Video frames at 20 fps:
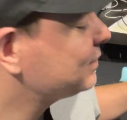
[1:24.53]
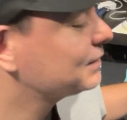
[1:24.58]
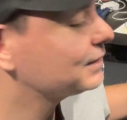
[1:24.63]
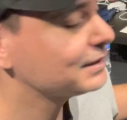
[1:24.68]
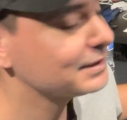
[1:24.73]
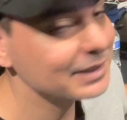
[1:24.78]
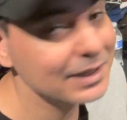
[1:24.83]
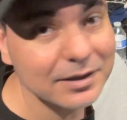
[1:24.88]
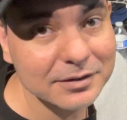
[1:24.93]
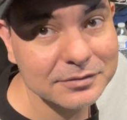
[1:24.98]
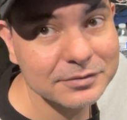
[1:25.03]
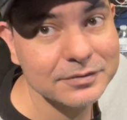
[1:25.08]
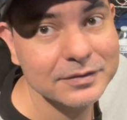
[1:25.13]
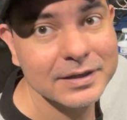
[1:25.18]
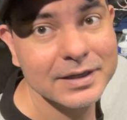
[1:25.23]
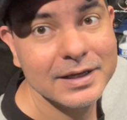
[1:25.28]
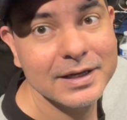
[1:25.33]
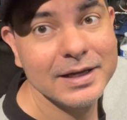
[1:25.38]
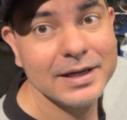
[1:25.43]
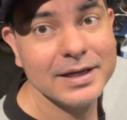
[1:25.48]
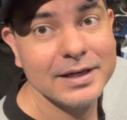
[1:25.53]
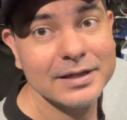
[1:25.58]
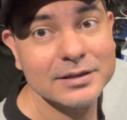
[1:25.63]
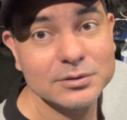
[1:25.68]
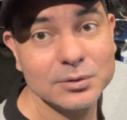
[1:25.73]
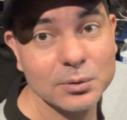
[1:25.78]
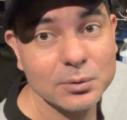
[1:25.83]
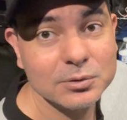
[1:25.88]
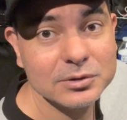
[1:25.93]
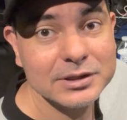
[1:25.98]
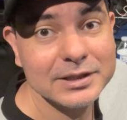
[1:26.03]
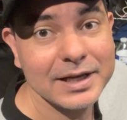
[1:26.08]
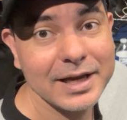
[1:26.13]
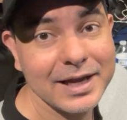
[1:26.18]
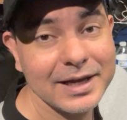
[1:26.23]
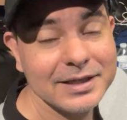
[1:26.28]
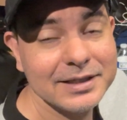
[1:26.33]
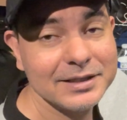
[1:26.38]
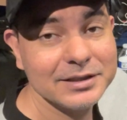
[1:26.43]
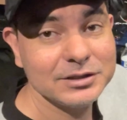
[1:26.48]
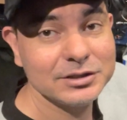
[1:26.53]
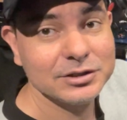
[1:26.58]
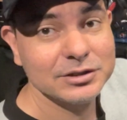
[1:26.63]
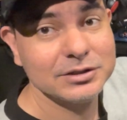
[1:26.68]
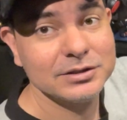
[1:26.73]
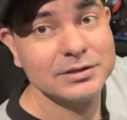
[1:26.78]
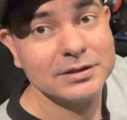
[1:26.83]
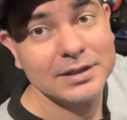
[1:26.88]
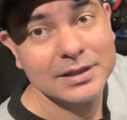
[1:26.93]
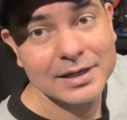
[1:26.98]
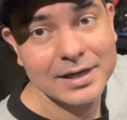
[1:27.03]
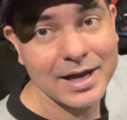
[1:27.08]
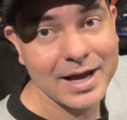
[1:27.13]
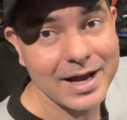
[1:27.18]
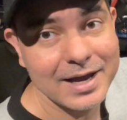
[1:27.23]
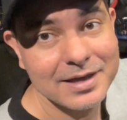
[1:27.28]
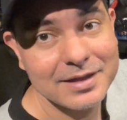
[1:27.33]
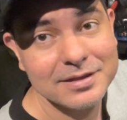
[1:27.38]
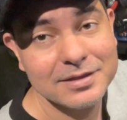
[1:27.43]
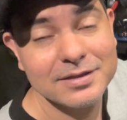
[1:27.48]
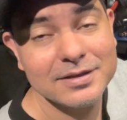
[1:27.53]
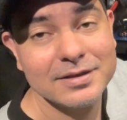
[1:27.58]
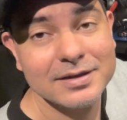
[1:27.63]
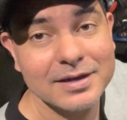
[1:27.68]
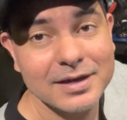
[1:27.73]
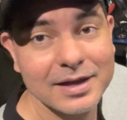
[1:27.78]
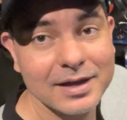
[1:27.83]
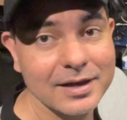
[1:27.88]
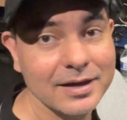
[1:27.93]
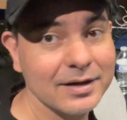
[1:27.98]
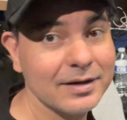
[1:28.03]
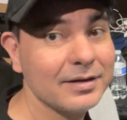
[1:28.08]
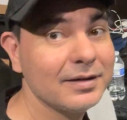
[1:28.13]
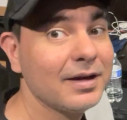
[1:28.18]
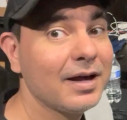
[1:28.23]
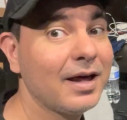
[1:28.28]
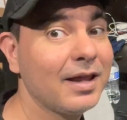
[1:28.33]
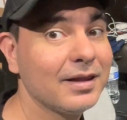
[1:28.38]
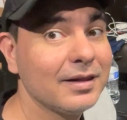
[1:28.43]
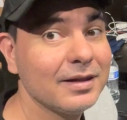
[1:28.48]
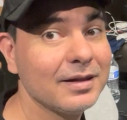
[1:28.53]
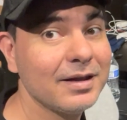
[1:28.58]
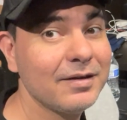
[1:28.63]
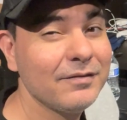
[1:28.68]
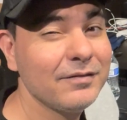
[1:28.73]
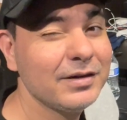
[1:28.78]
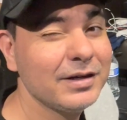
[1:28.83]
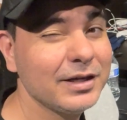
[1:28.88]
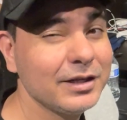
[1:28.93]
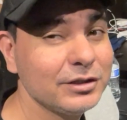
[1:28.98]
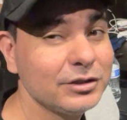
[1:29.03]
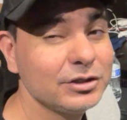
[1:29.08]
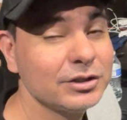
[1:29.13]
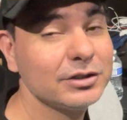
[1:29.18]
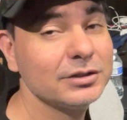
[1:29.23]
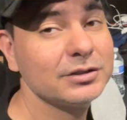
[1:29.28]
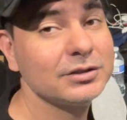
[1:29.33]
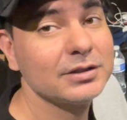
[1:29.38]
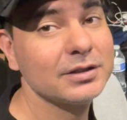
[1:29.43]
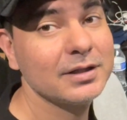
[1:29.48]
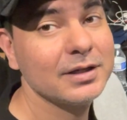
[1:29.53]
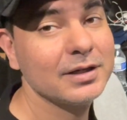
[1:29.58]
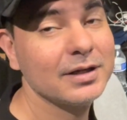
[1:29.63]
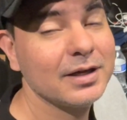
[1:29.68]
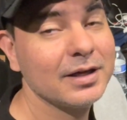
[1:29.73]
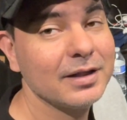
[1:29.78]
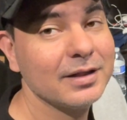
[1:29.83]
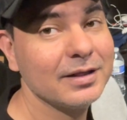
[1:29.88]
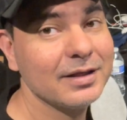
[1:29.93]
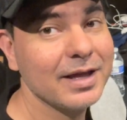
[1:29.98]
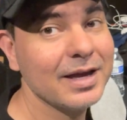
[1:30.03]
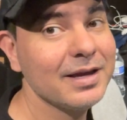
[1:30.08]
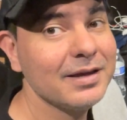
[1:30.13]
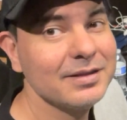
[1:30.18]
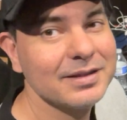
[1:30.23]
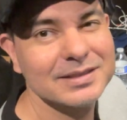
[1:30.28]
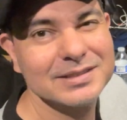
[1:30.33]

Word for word: itself is only 8 inches height and 11 inches length.